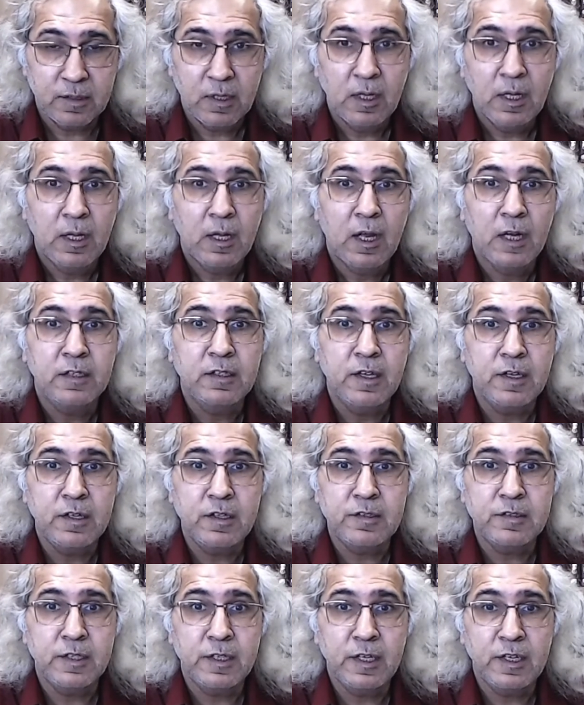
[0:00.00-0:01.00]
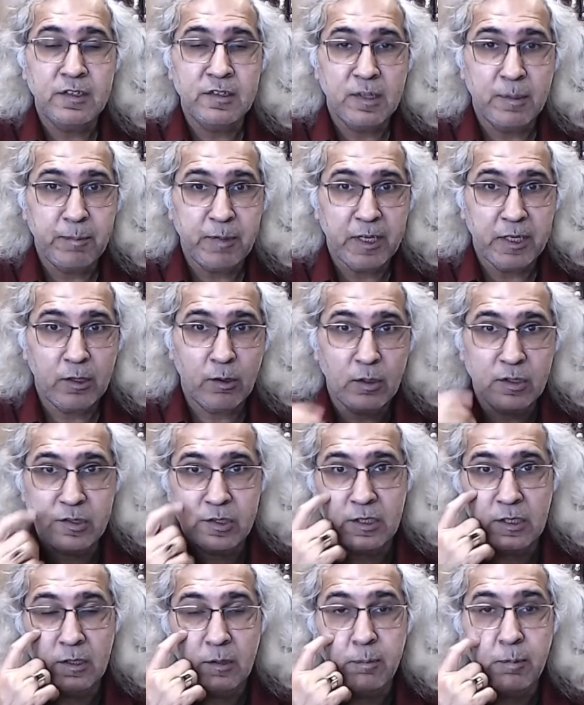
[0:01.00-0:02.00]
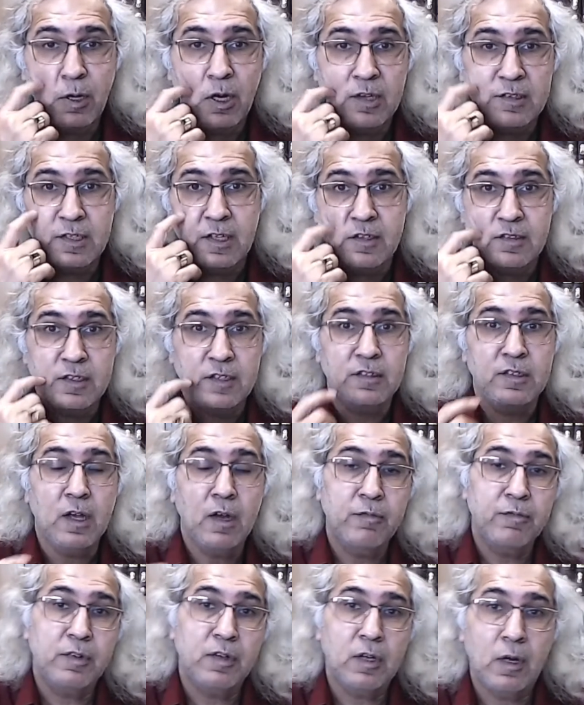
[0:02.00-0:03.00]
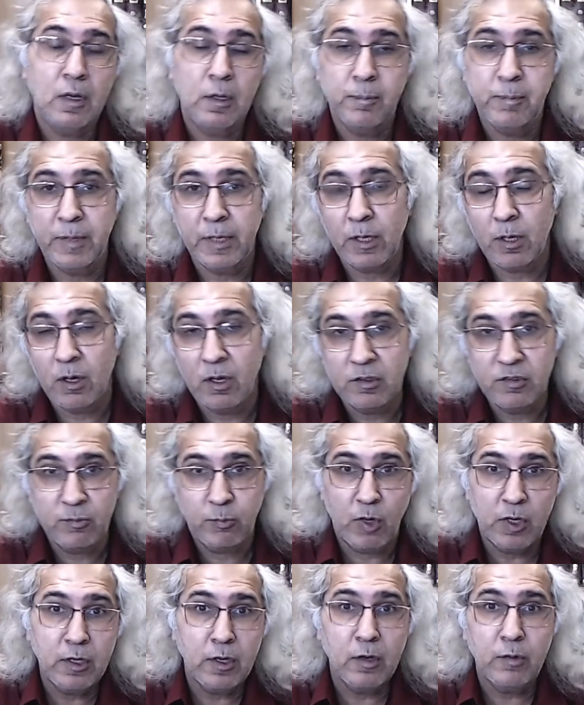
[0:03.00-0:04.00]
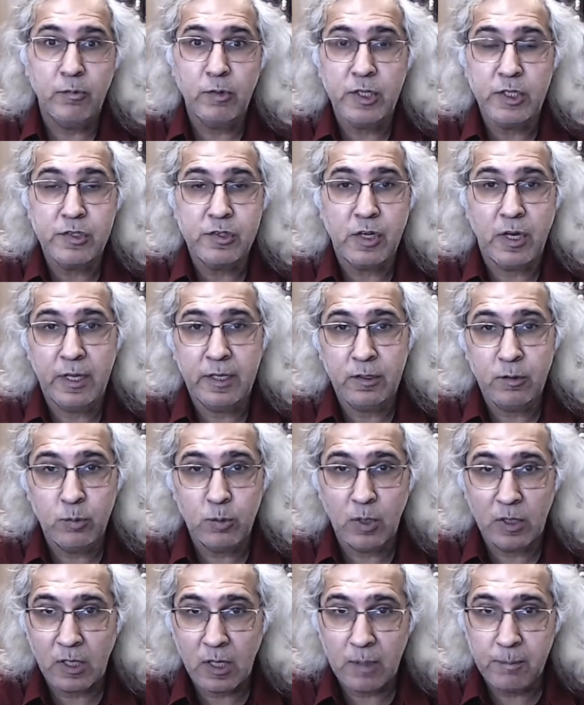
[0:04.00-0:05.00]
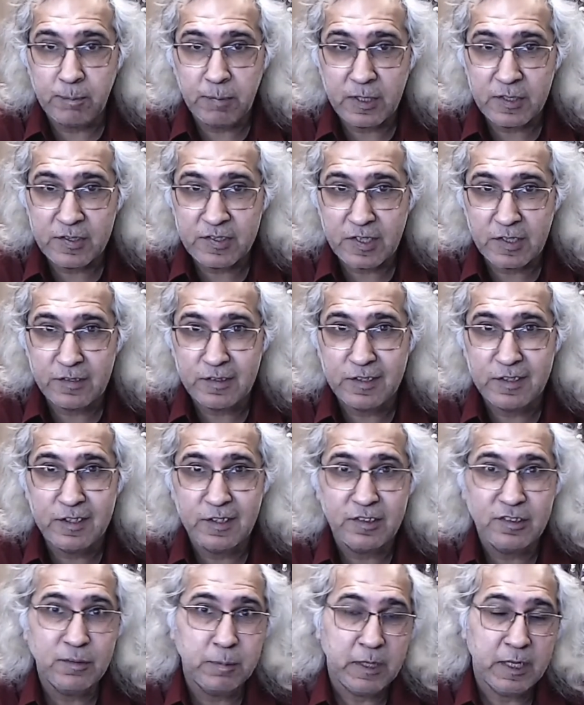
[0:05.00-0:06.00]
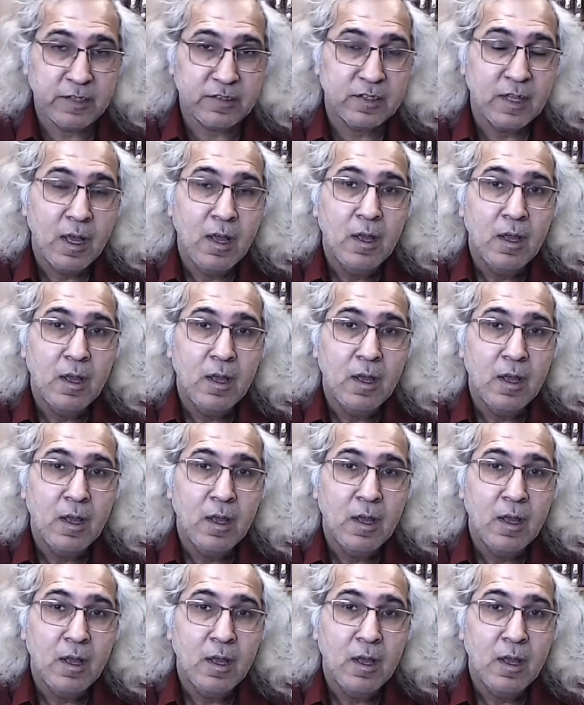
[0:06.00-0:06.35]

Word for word: And the reason it's a pedagogical process is, after all, because what are we trying to accomplish, as he explains?